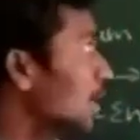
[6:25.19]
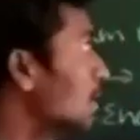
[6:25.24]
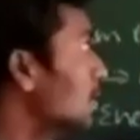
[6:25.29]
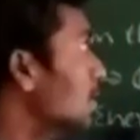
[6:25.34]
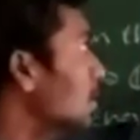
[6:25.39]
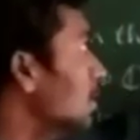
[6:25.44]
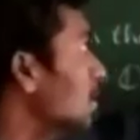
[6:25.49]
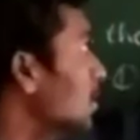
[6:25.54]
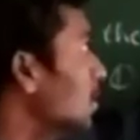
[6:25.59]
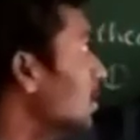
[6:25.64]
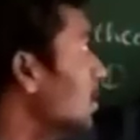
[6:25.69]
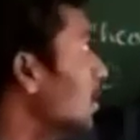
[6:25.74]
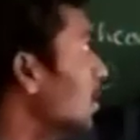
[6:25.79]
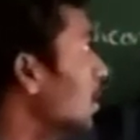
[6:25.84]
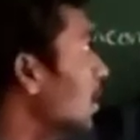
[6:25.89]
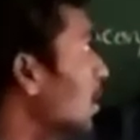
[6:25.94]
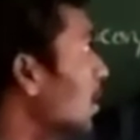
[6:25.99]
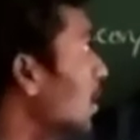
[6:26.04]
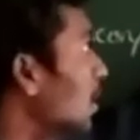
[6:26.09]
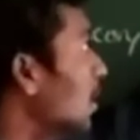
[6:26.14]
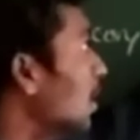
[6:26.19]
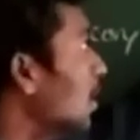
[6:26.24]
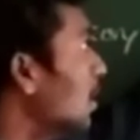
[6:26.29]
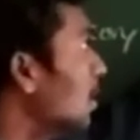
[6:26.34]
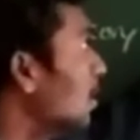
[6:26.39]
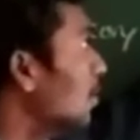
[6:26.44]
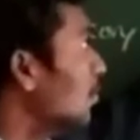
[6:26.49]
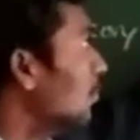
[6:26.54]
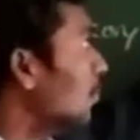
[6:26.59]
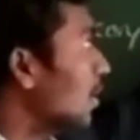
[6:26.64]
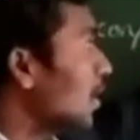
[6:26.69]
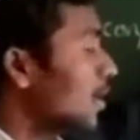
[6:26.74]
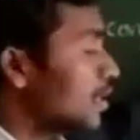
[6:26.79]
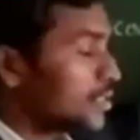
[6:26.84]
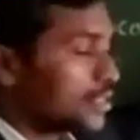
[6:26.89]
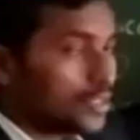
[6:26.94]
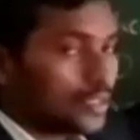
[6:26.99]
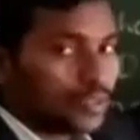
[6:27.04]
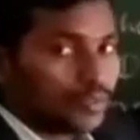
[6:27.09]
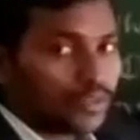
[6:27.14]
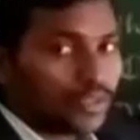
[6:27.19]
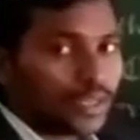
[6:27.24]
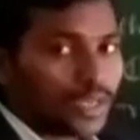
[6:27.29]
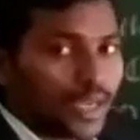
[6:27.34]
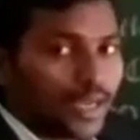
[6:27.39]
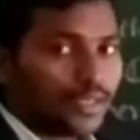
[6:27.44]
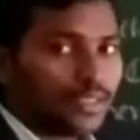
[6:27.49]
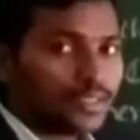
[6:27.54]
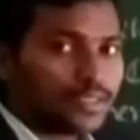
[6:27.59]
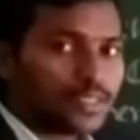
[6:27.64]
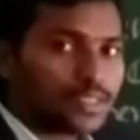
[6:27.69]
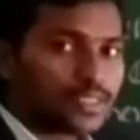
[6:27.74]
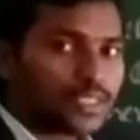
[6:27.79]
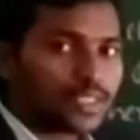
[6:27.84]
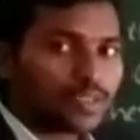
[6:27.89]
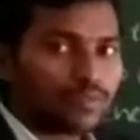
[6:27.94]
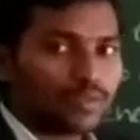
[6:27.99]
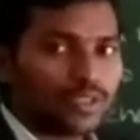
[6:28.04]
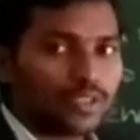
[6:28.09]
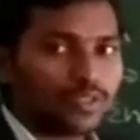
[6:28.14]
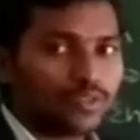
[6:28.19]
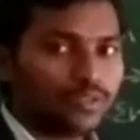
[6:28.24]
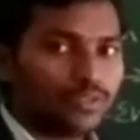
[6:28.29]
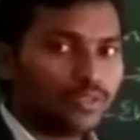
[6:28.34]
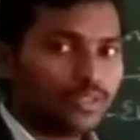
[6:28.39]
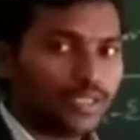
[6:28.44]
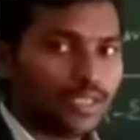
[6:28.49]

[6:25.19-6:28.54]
Here velocity of the light is equal to